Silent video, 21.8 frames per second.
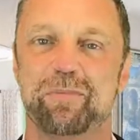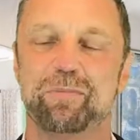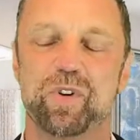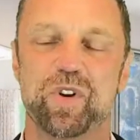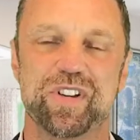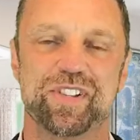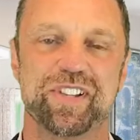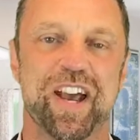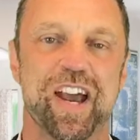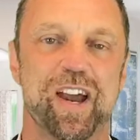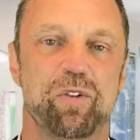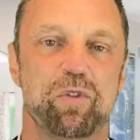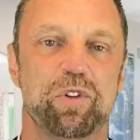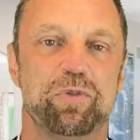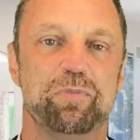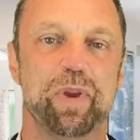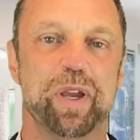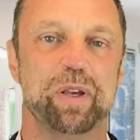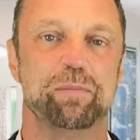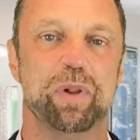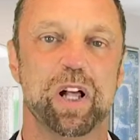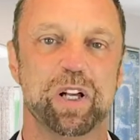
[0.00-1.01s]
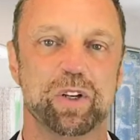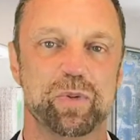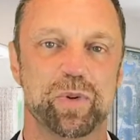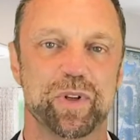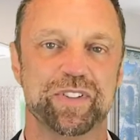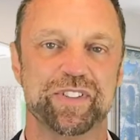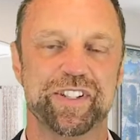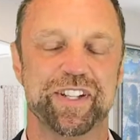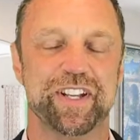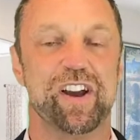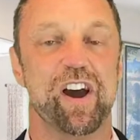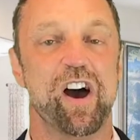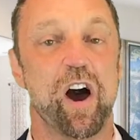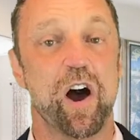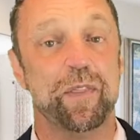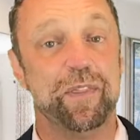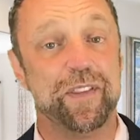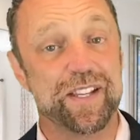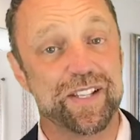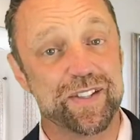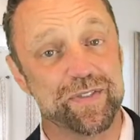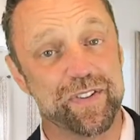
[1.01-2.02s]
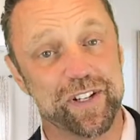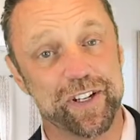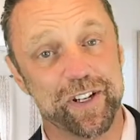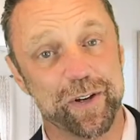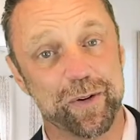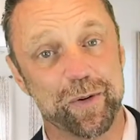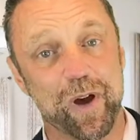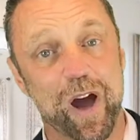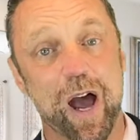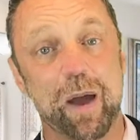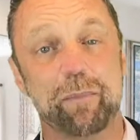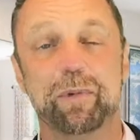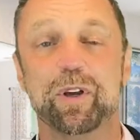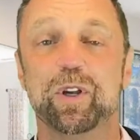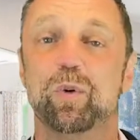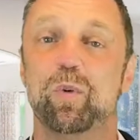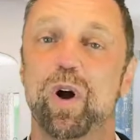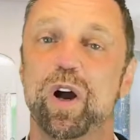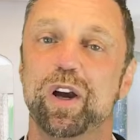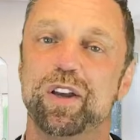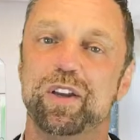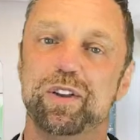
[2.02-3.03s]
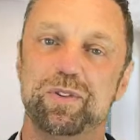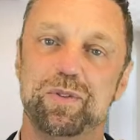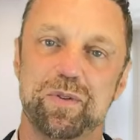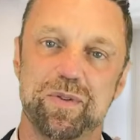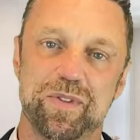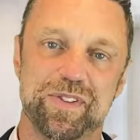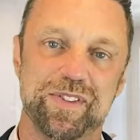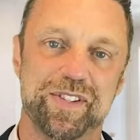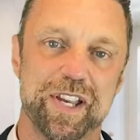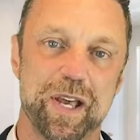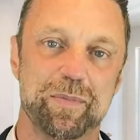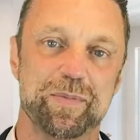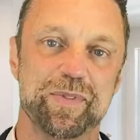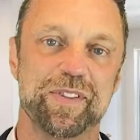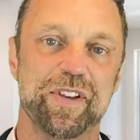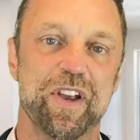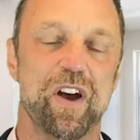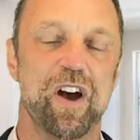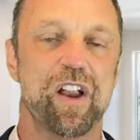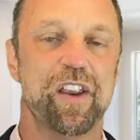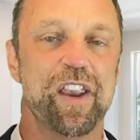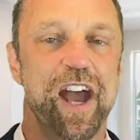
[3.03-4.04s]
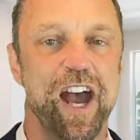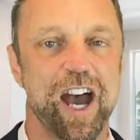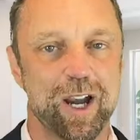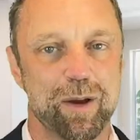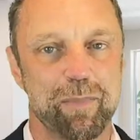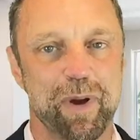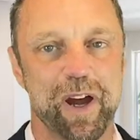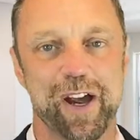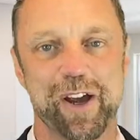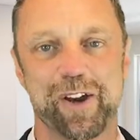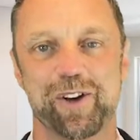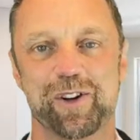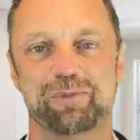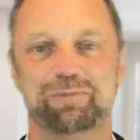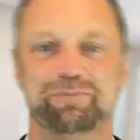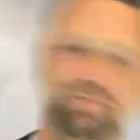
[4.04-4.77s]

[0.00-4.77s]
Chris Hyatt with Big Block Realty. On this video, I'm going to walk you through the steps on how to buy a home.